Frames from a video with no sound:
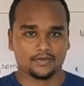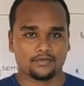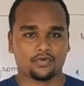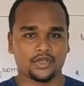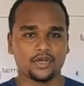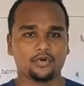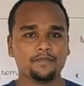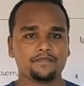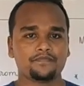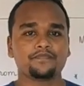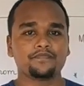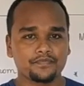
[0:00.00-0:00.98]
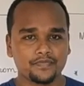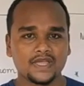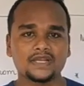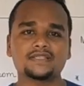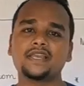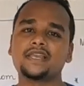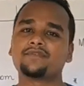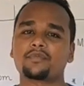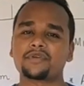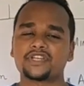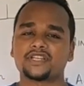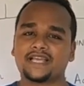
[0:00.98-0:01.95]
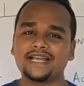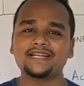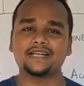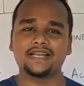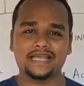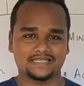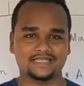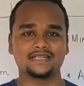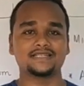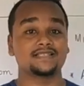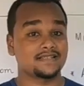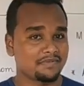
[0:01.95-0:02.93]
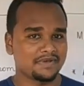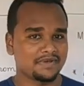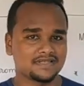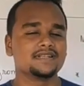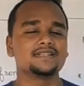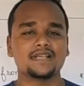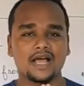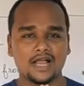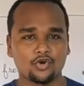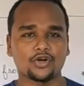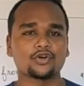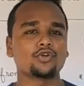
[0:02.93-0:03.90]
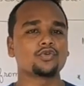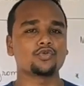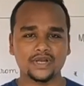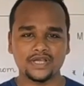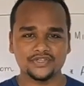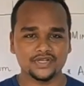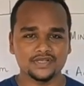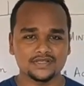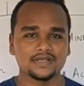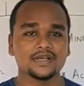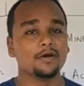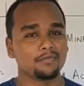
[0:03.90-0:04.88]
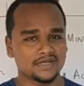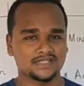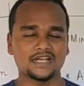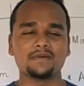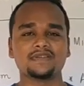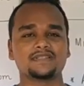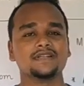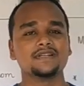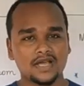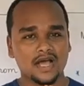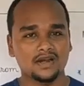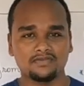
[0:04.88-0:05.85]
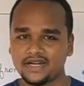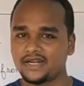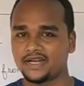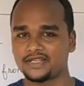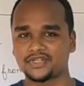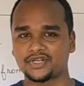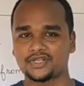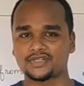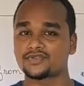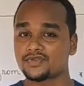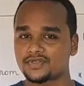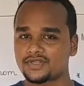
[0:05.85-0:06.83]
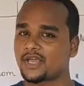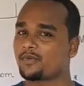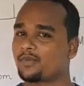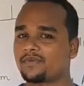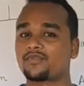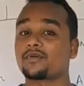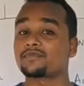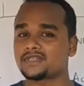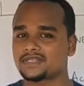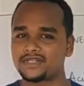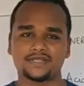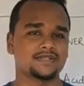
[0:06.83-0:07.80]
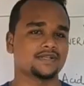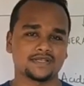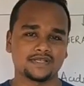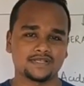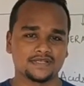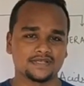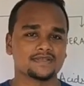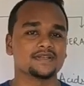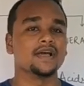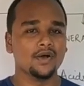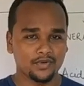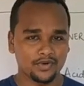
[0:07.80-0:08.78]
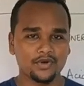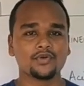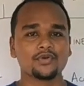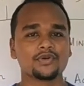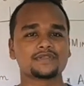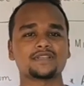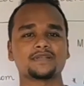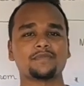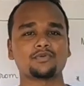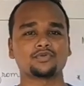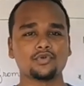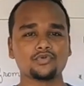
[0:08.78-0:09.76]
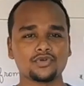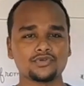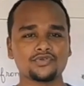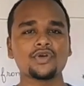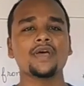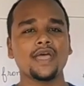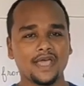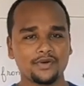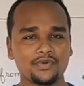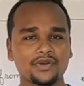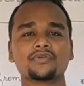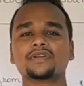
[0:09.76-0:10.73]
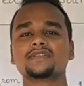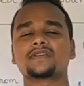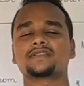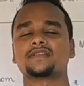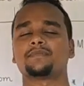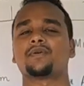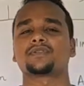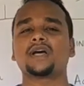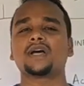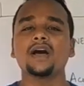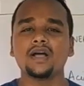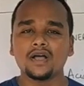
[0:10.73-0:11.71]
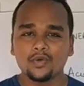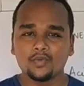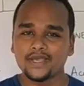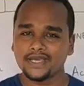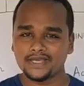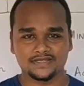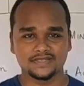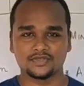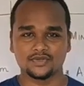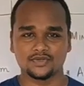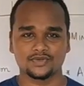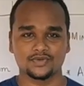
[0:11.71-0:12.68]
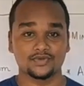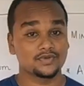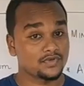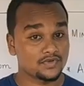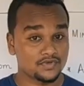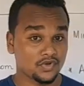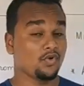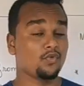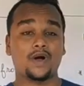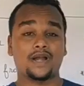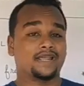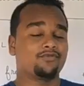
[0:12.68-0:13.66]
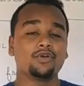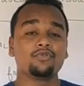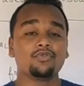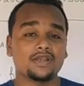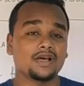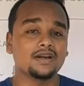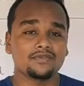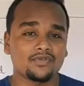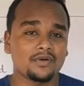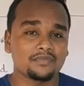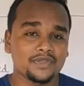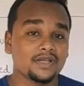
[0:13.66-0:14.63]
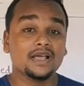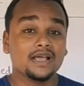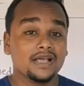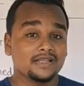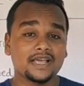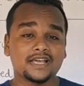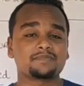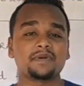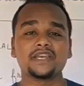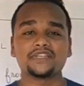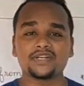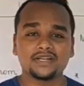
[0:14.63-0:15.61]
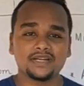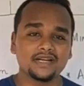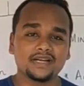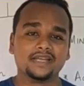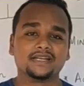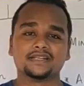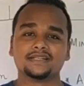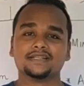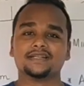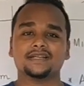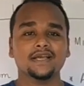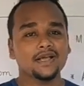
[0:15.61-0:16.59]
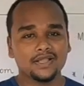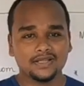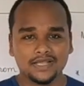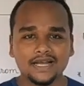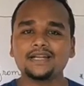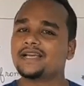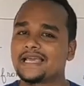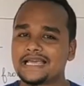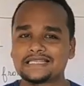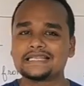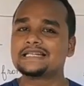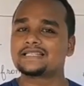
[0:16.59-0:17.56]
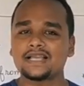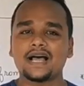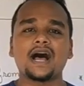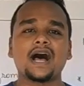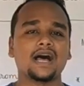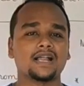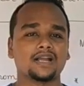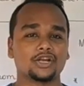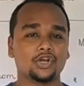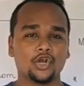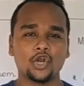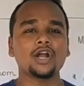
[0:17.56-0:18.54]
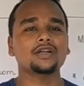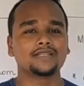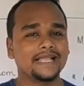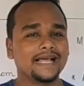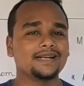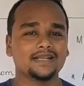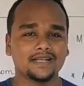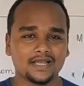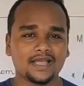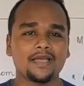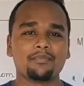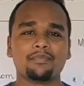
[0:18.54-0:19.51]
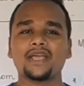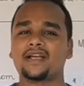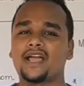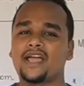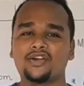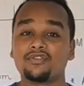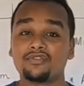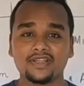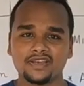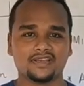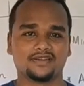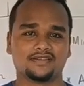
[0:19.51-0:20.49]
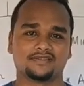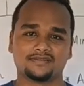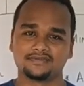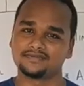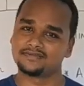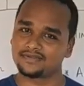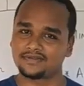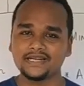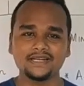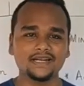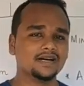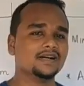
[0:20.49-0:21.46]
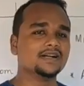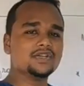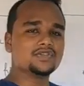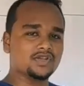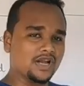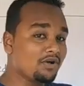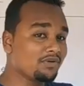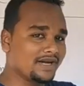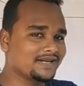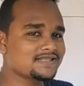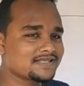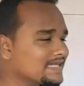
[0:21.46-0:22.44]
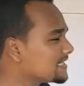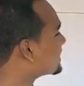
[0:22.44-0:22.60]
for you there is an information that some acids are not at all too dangerous, but some acids are very dangerous. So stay away from such dangerous acids. We're going to discuss about those also, and we're going to discuss about the weak acids also. So whatever you learn from the explanation till date, that acids are not that a big kind of villain right now. So now let us see the